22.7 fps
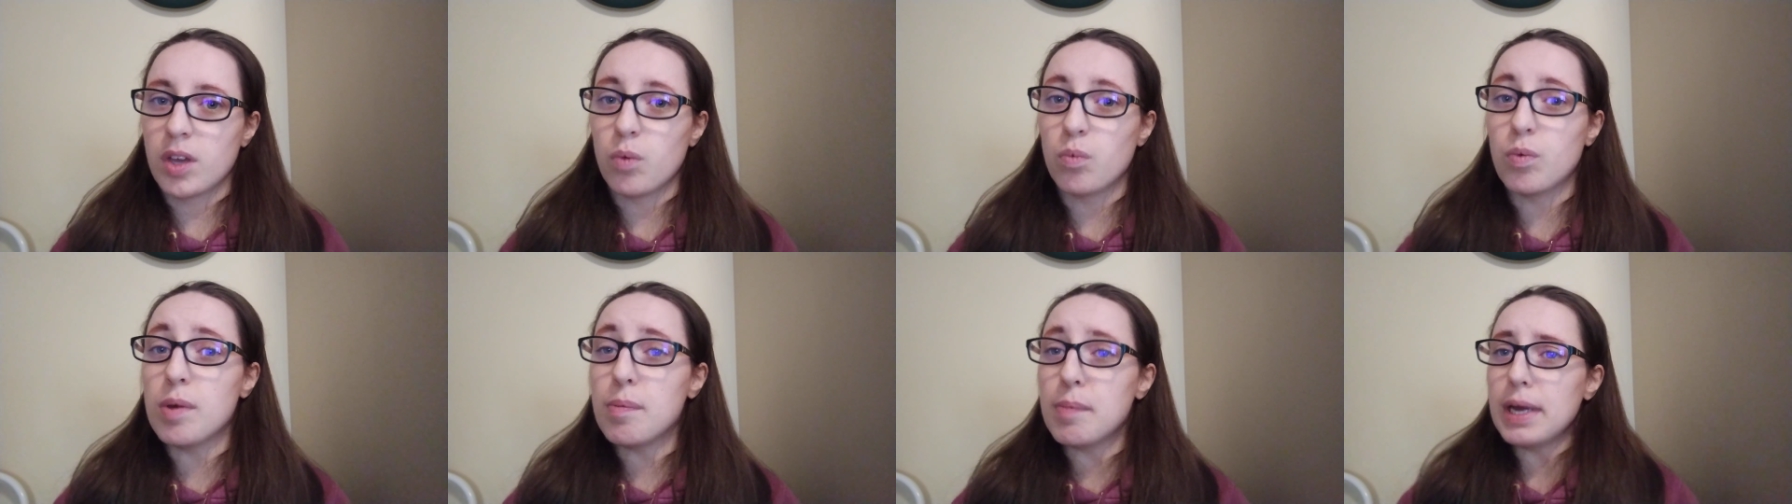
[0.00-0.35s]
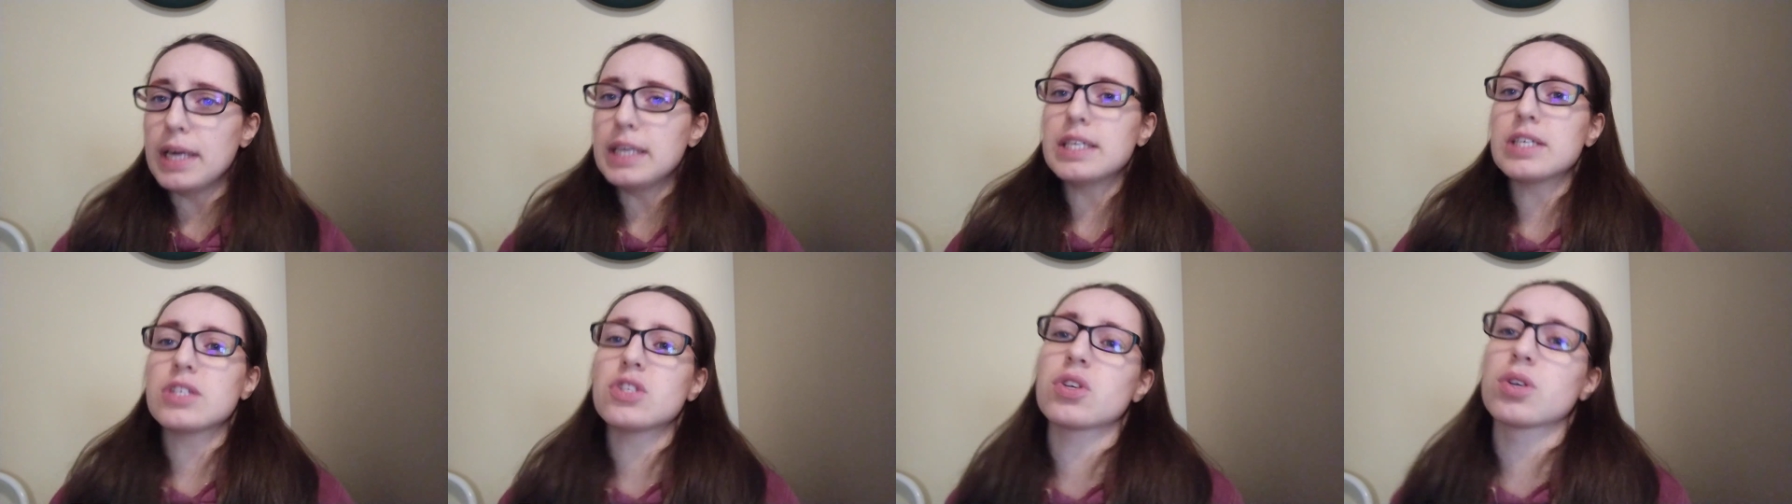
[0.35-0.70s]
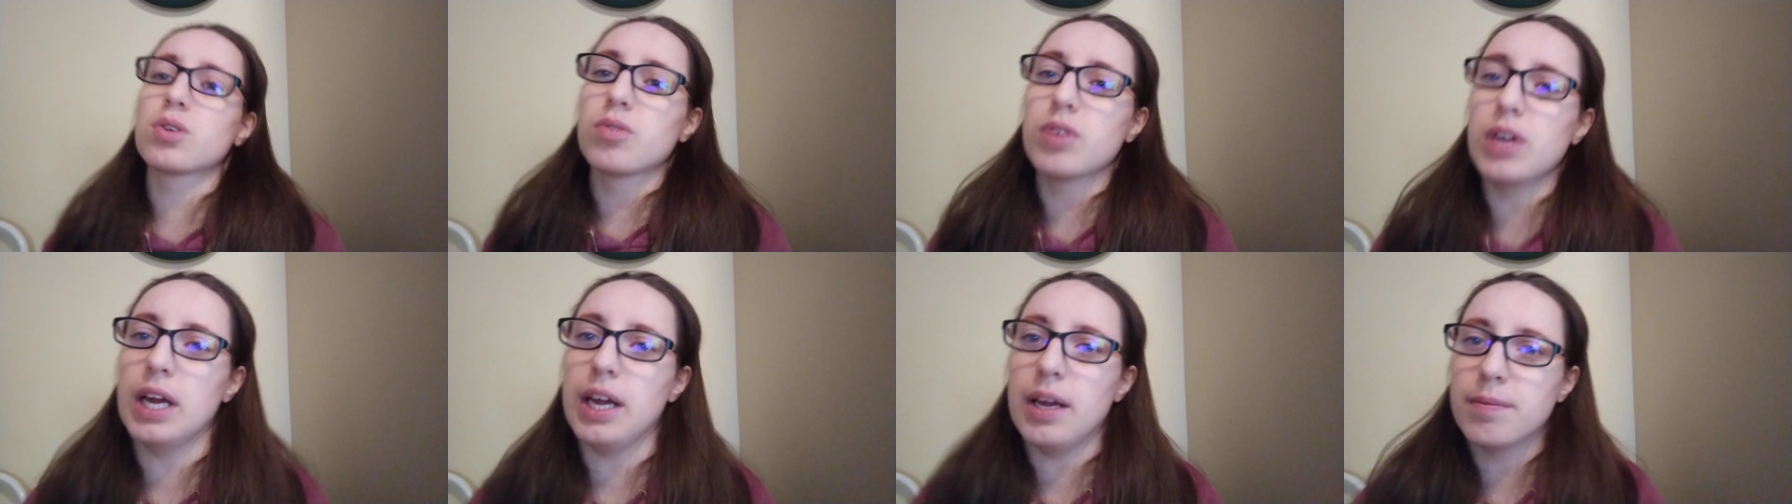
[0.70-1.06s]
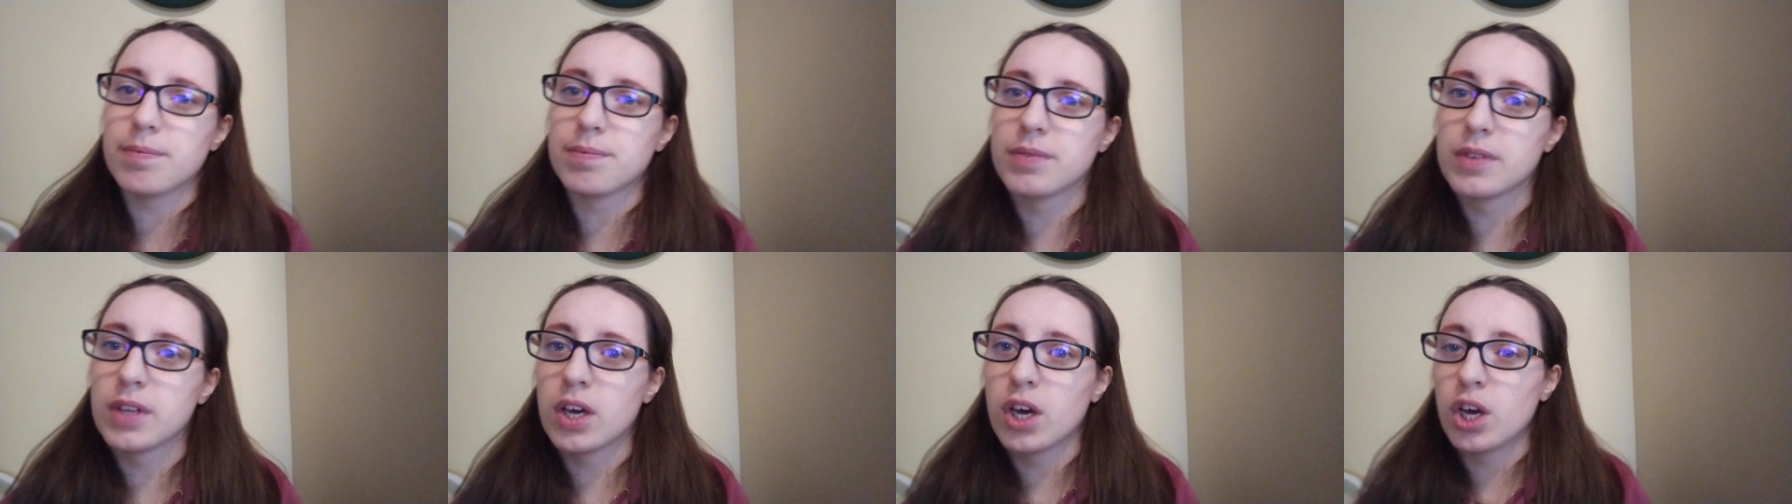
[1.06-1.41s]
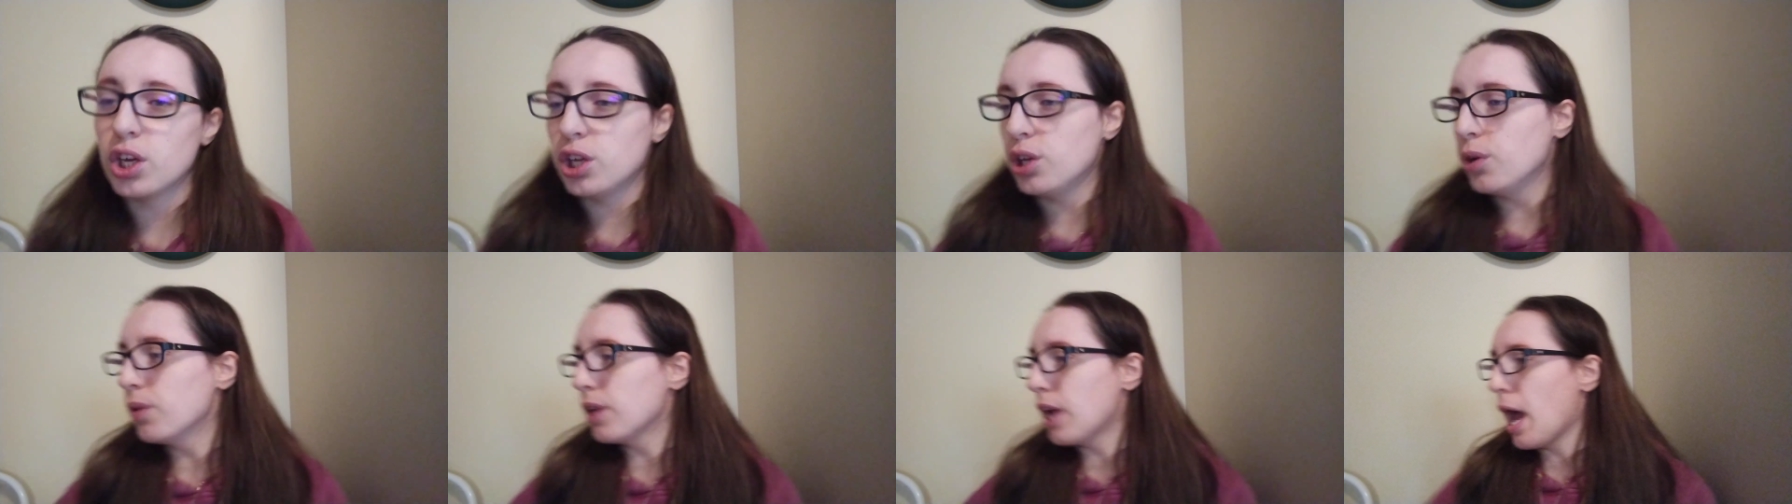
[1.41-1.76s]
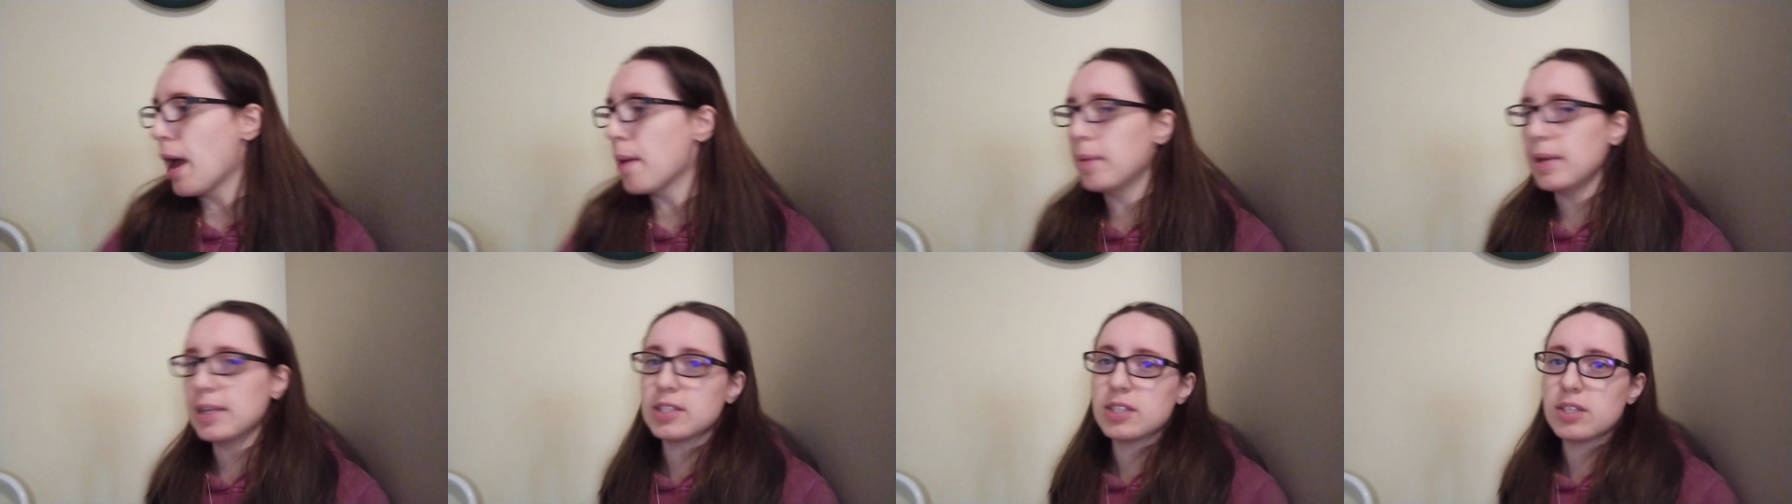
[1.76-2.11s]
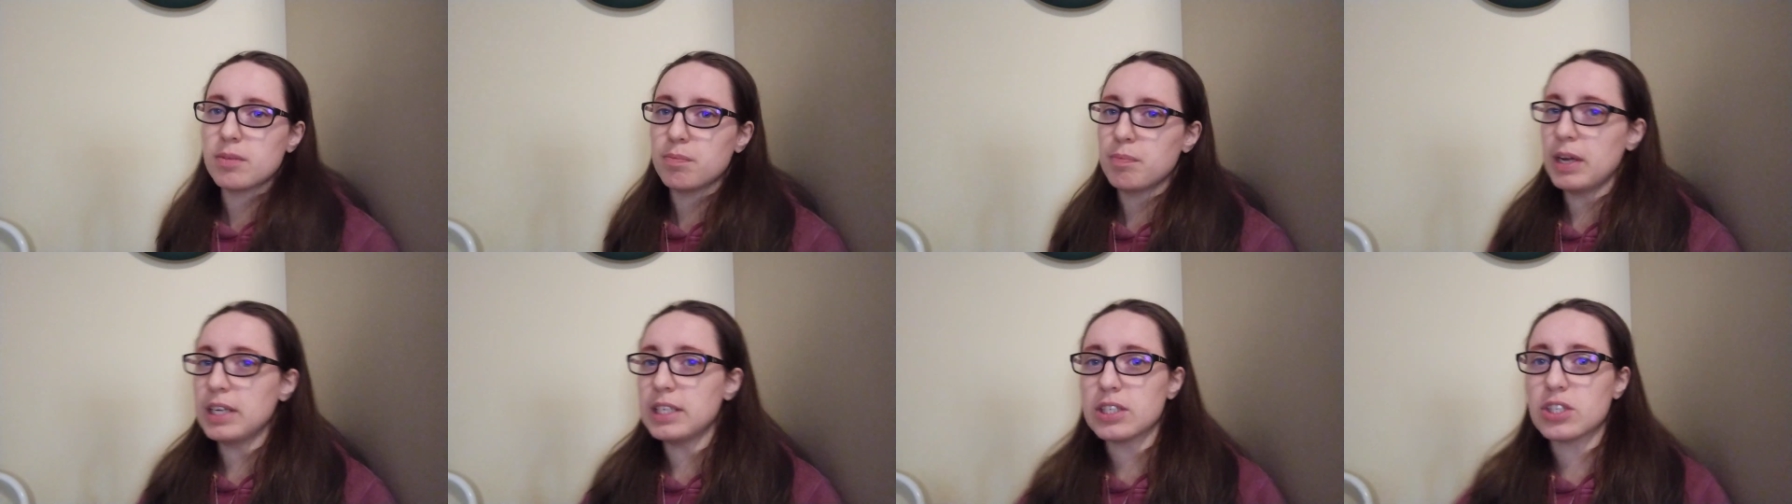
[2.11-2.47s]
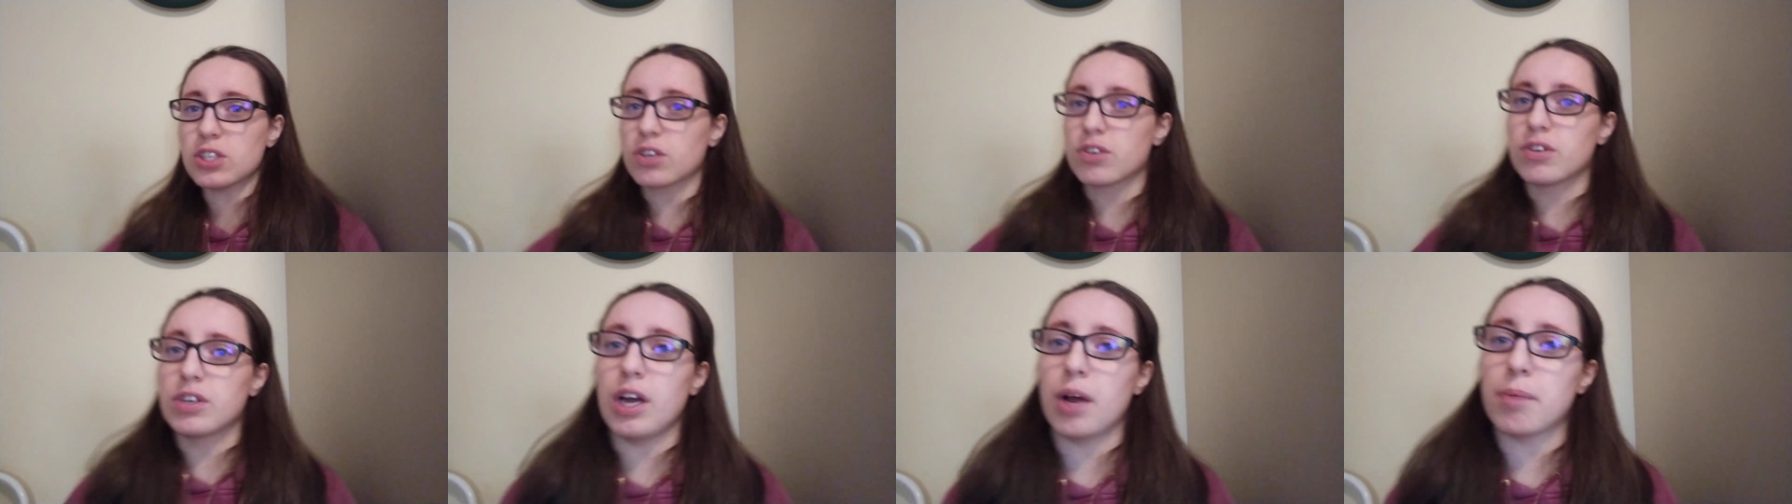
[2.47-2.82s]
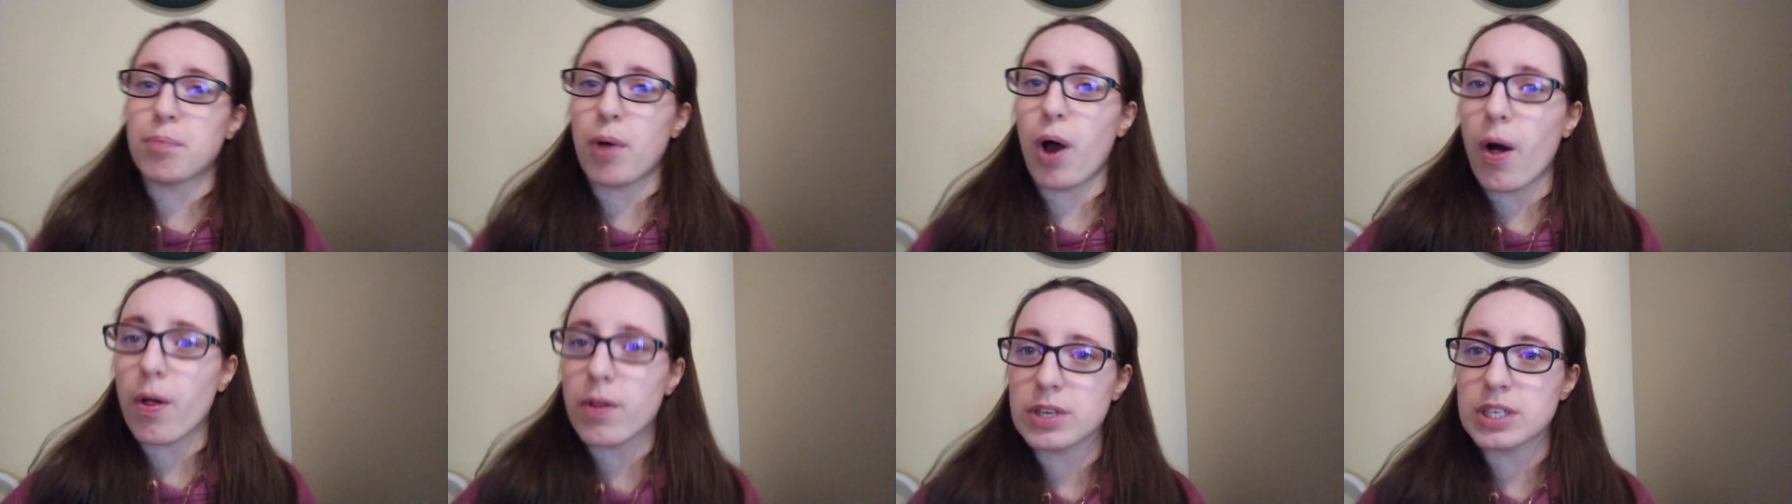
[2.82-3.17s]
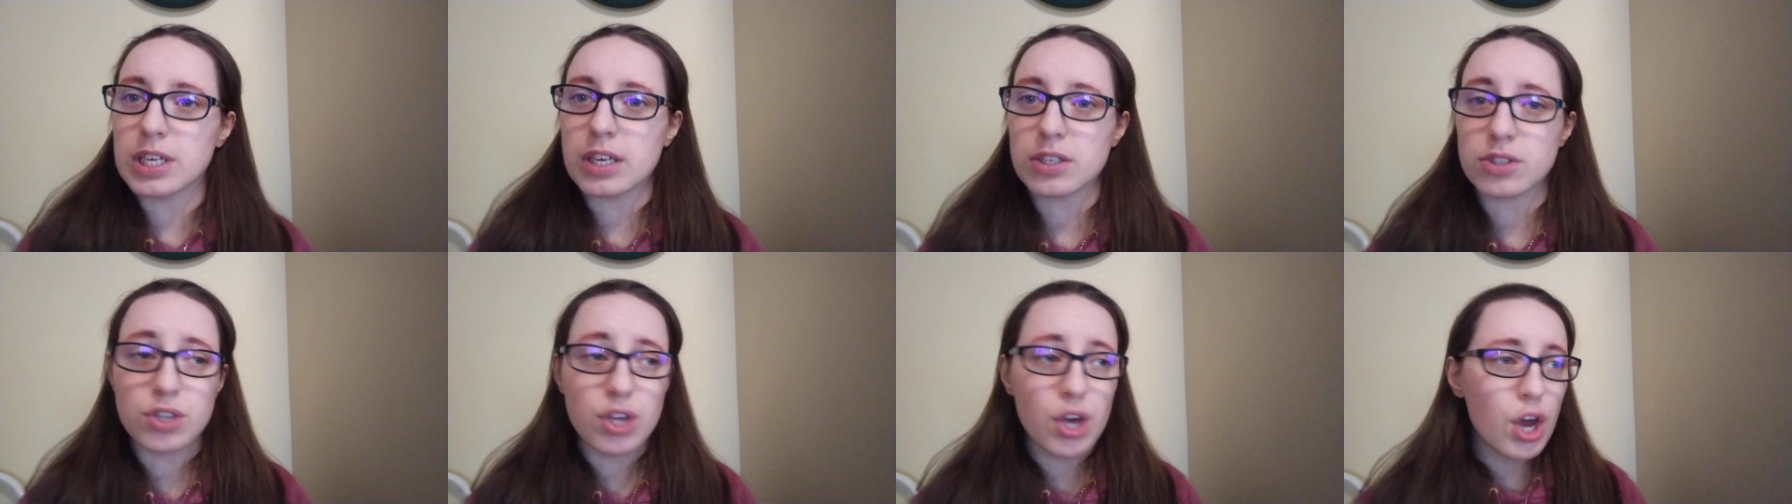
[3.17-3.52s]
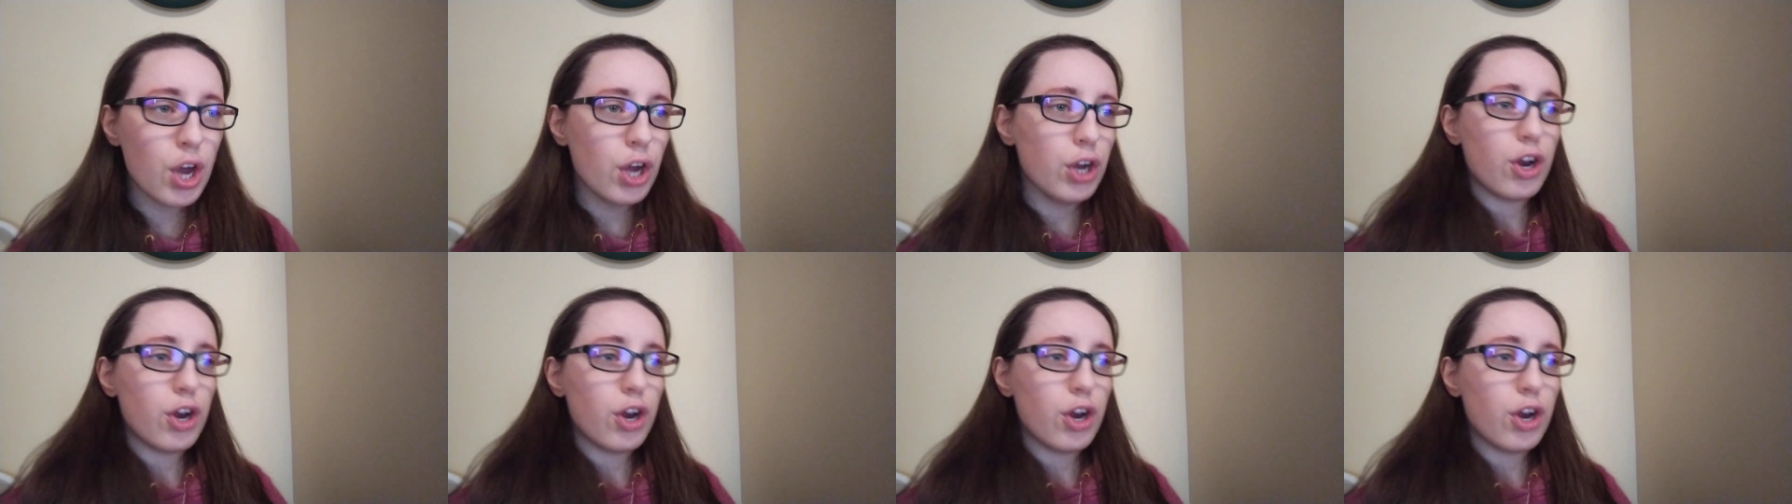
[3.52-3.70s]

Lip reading: We may disagree. You and I may disagree on politics.